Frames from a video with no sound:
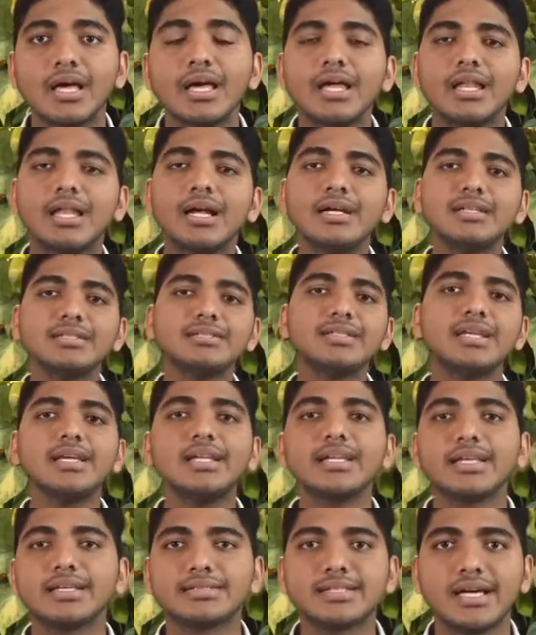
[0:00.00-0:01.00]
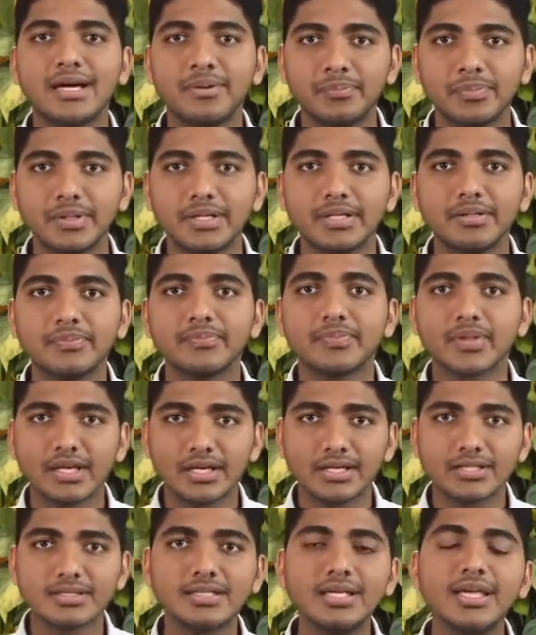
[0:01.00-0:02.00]
Let us take an example.
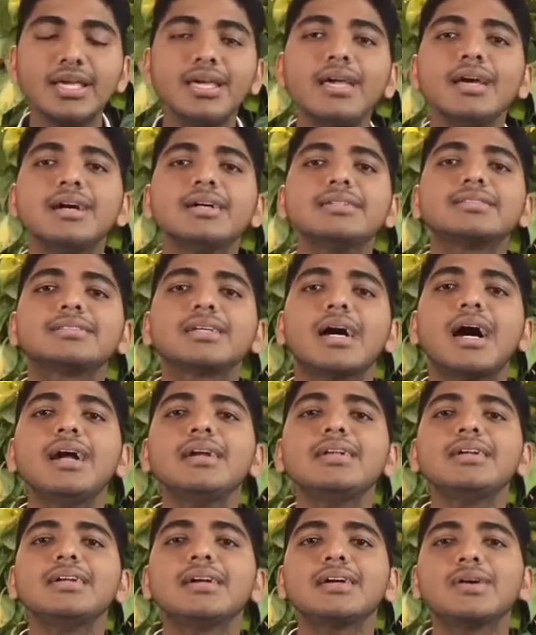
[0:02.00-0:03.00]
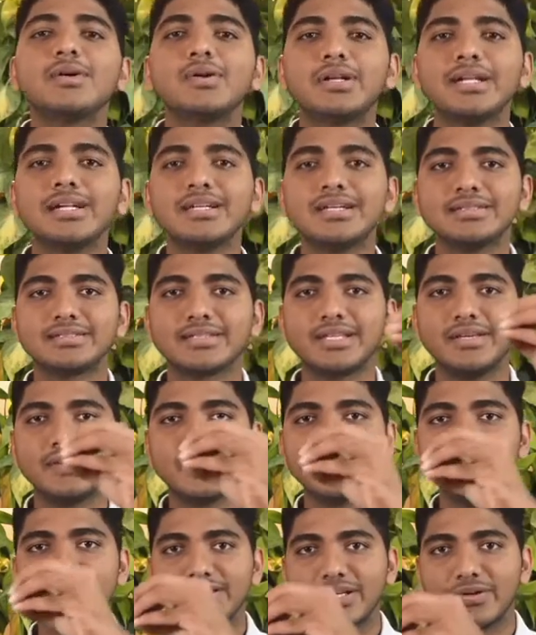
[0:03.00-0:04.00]
Say a chartered accountant is
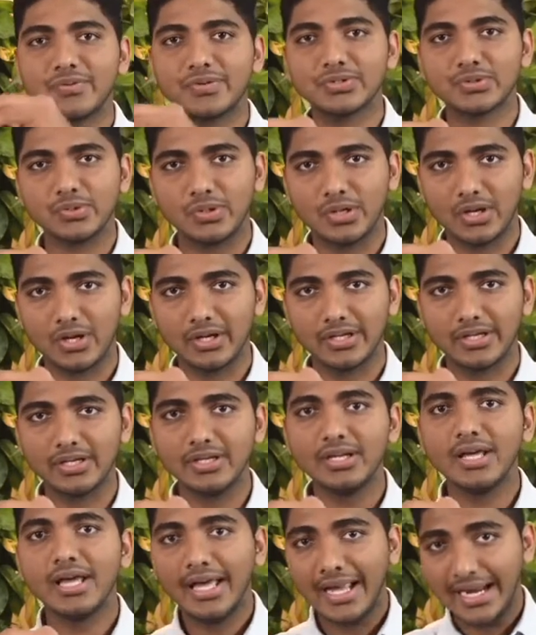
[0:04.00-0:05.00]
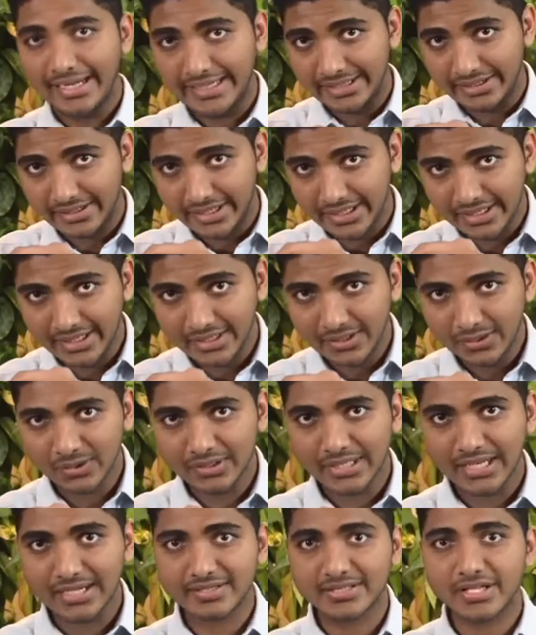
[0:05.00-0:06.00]
giving a service to a lawyer and in return to
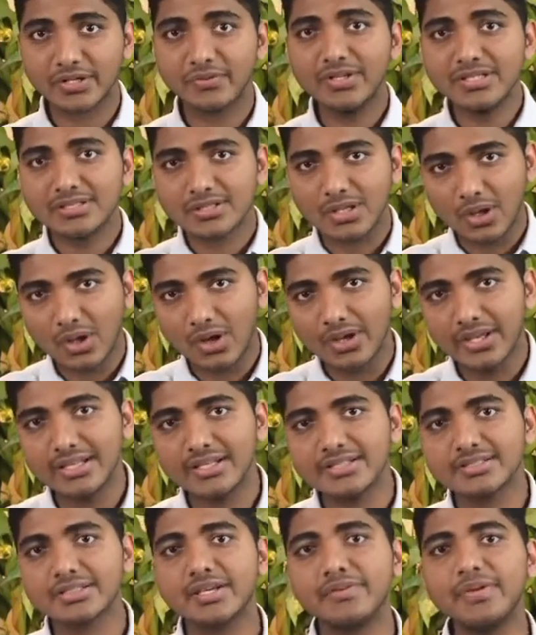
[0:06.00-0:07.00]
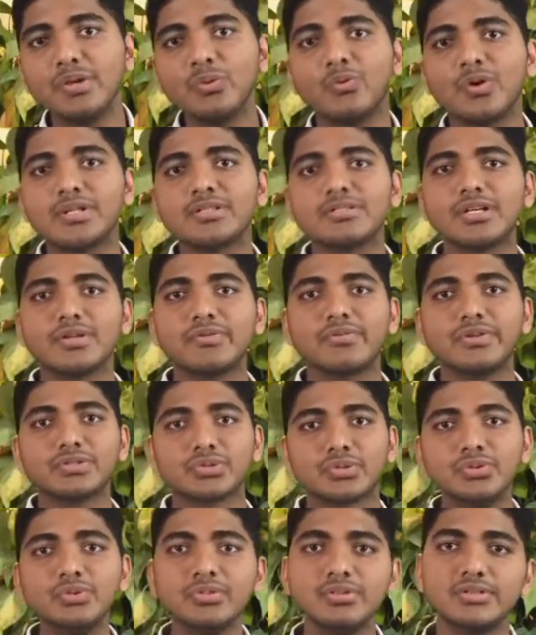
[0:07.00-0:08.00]
that service, lawyer is giving one service
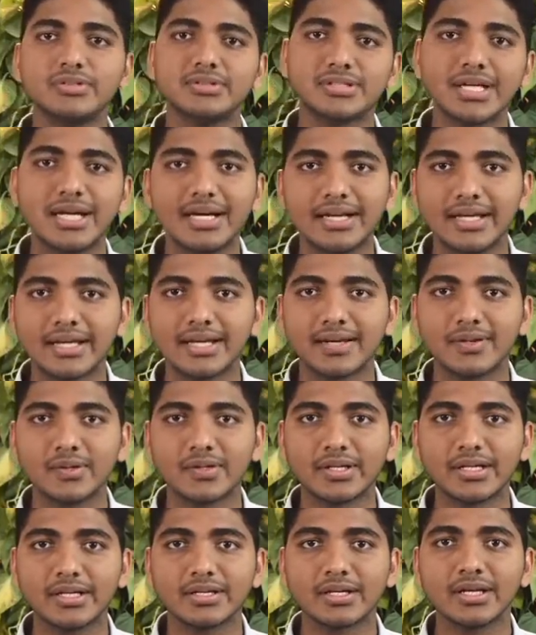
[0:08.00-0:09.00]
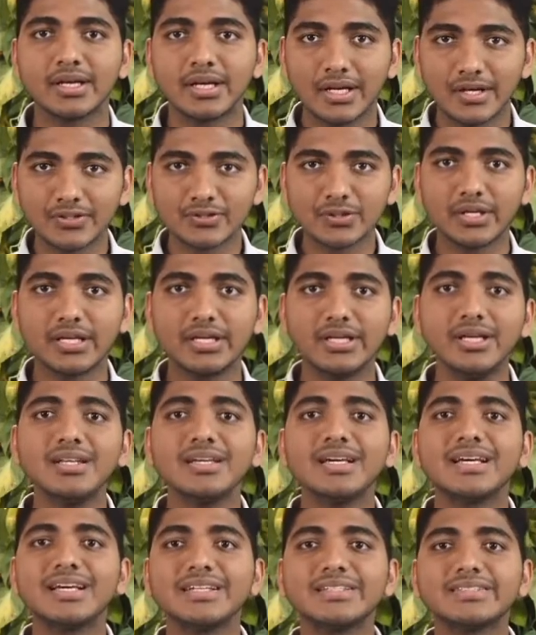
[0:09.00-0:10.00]
to chartered accountant. So
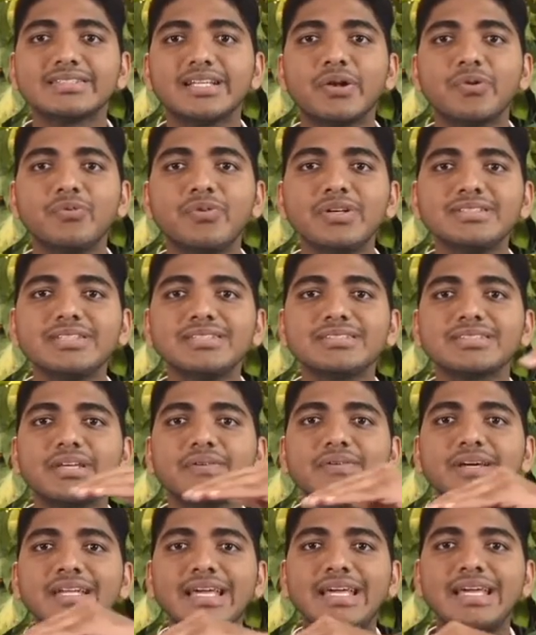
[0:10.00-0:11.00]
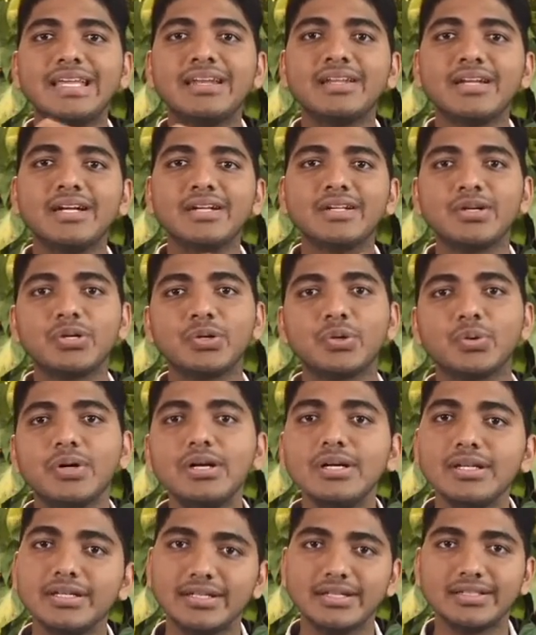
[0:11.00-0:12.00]
here service is given in return to
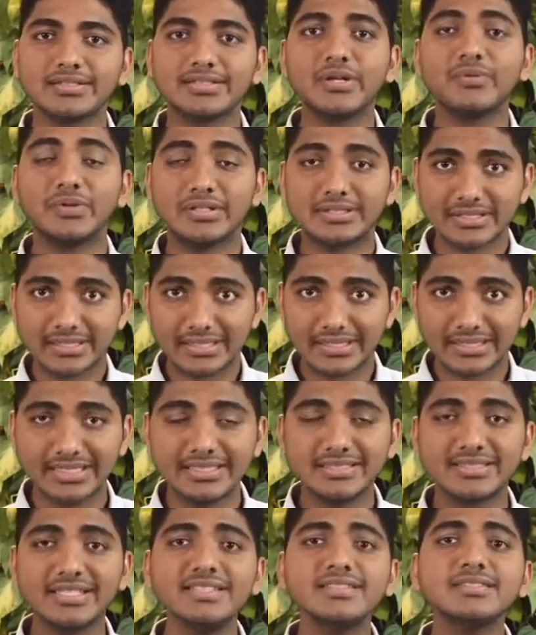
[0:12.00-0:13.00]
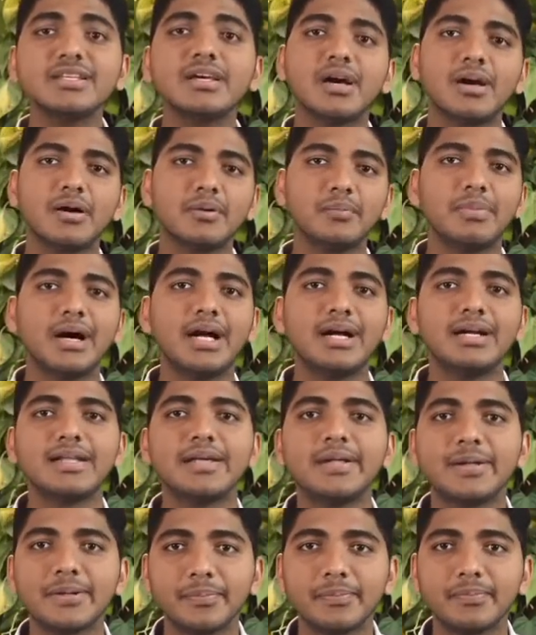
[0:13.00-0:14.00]
a service. This is
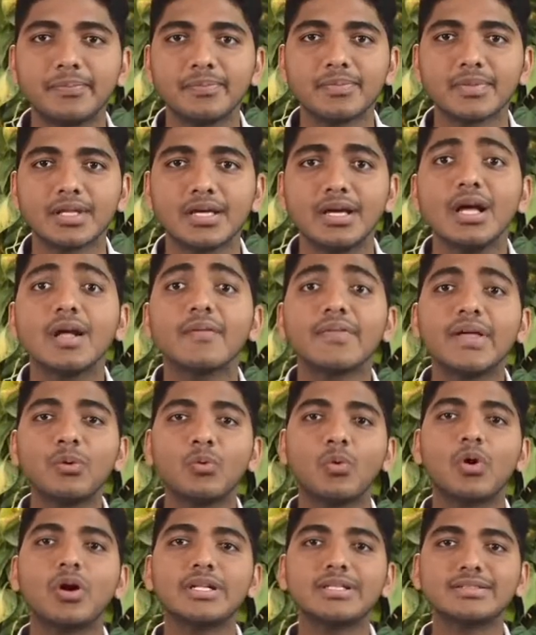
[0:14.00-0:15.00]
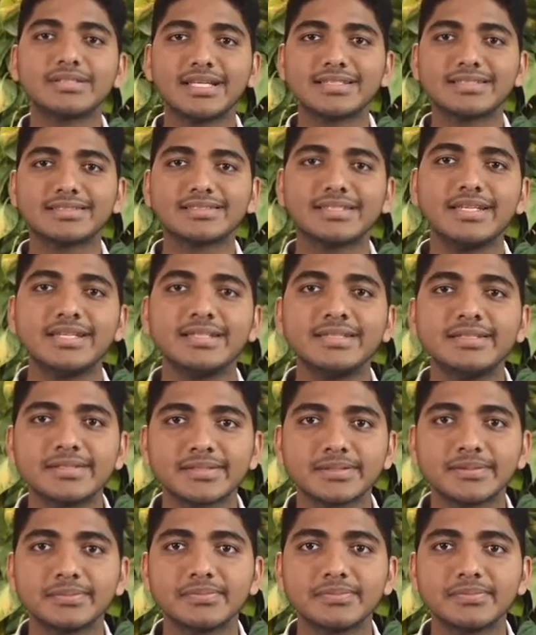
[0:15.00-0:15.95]
barter. Then what is exchange?